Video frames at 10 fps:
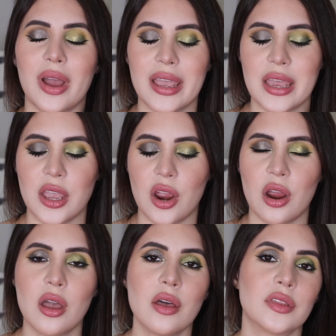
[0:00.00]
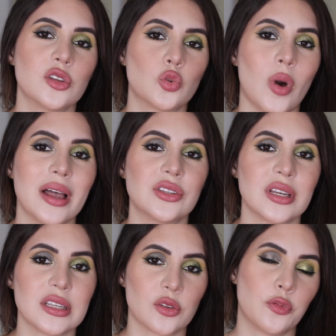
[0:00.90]
right here the
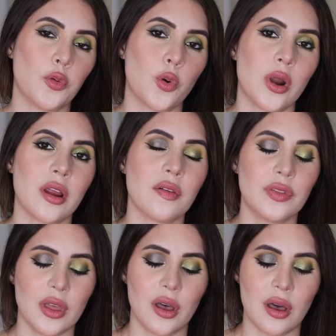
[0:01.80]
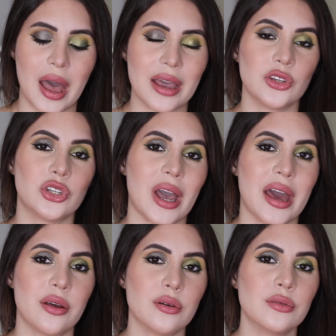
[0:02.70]
swatches for the
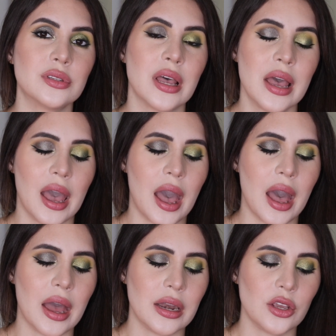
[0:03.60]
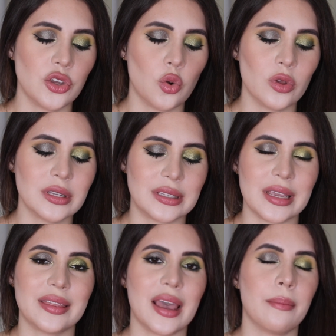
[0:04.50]
eyeshadows, and you will
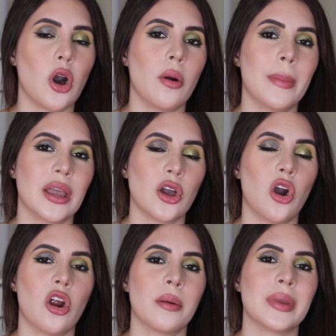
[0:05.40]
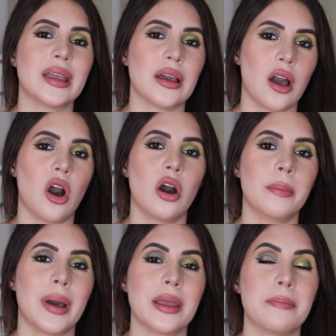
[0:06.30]
see them on my arm
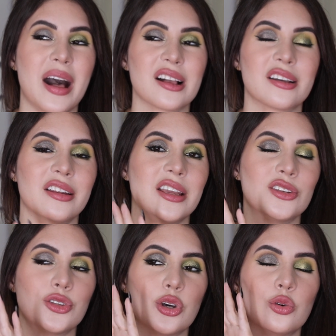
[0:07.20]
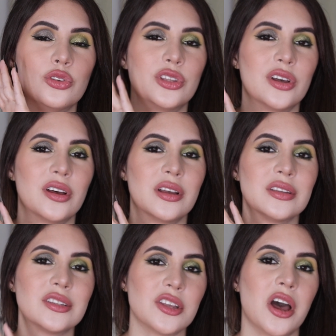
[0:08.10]
on my balcony, so the
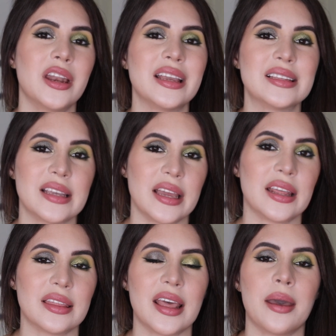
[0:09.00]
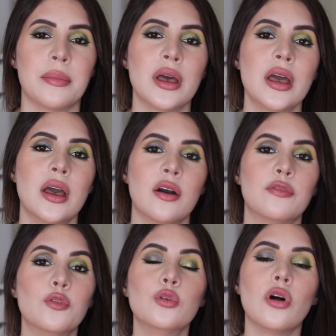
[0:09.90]
sun is hitting them
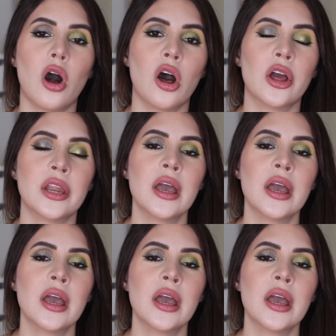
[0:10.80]
full on.